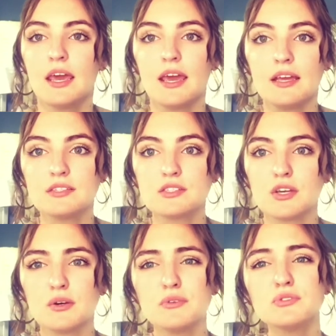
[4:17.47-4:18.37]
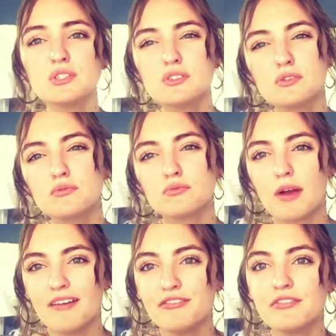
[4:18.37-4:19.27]
and so it was just a
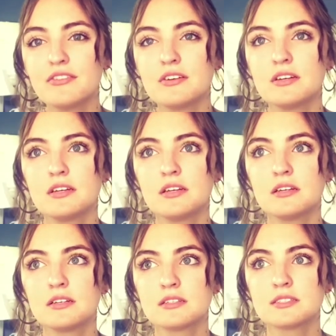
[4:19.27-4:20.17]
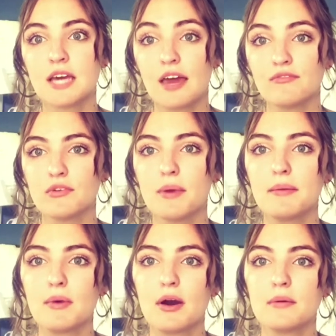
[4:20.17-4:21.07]
rough time for my
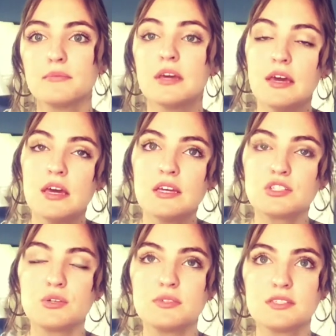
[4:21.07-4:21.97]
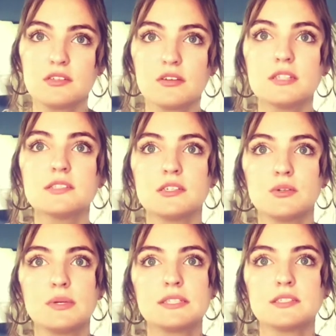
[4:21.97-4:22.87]
mom. She was still
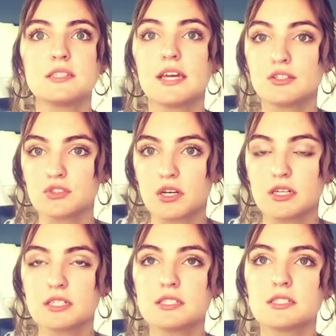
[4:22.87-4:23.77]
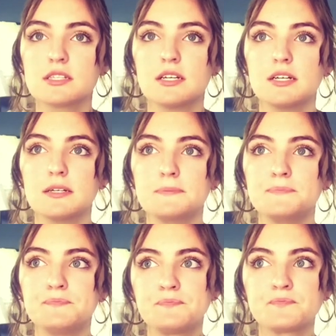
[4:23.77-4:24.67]
continuing to take drugs.
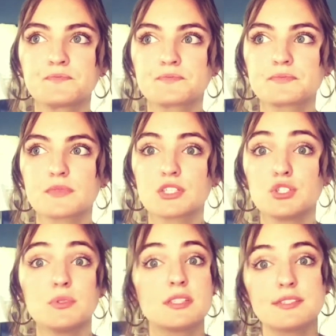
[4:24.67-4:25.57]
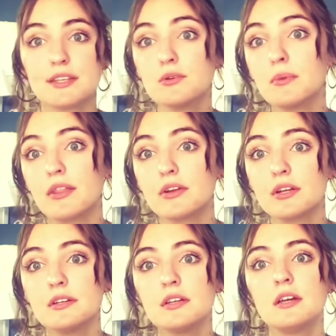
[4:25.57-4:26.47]
She was a single
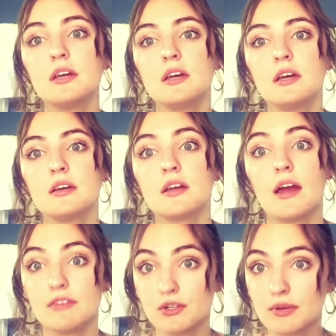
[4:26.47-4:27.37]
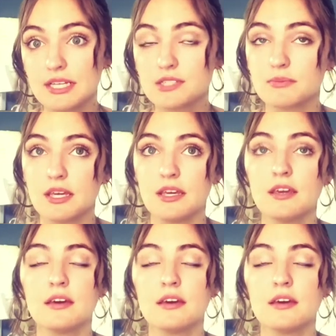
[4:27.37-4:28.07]
mother, having to raise me,